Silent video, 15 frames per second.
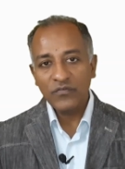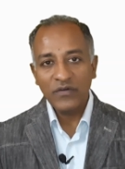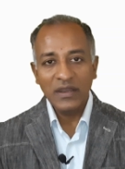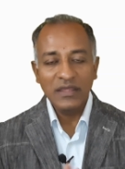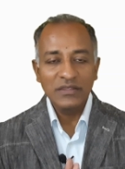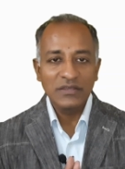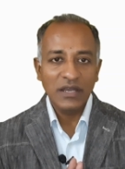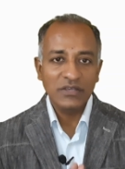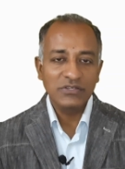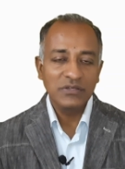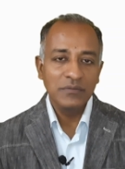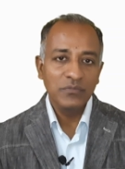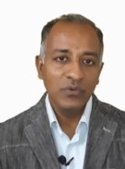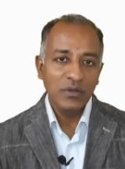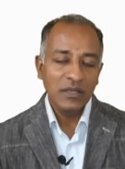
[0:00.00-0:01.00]
of an
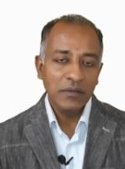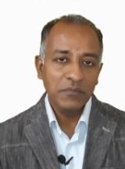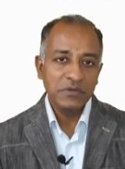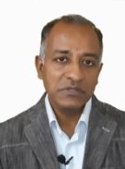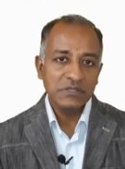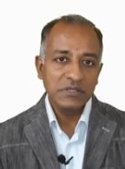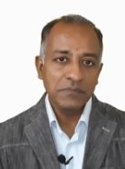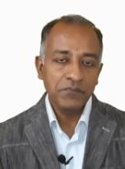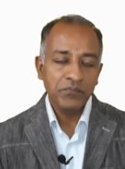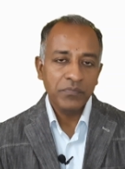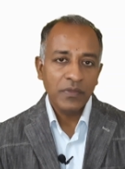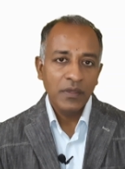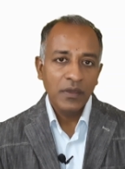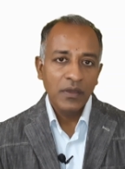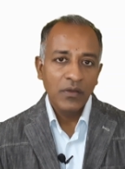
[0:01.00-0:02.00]
injection molding machine
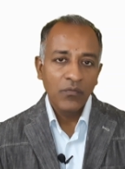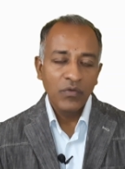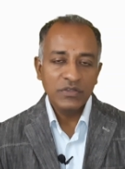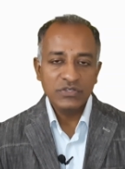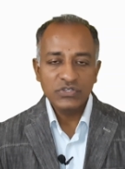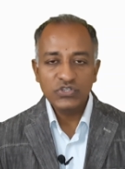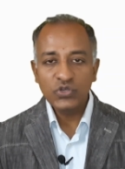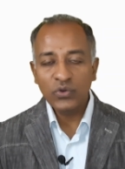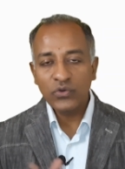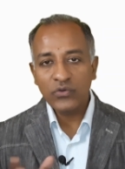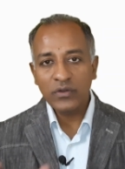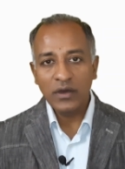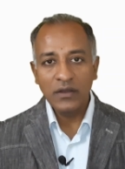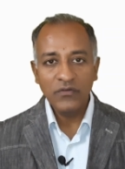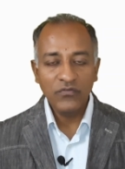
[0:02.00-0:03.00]
which should
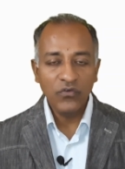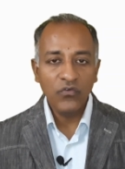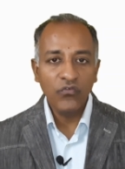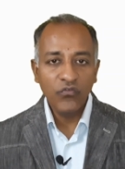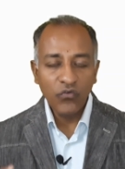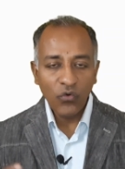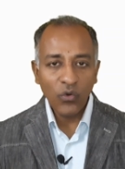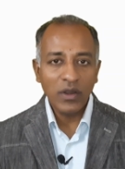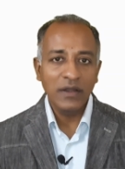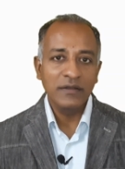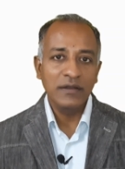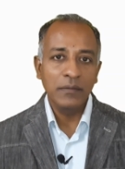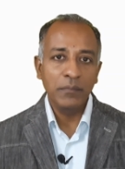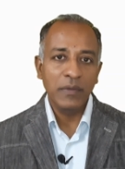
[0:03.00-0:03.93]
run for 400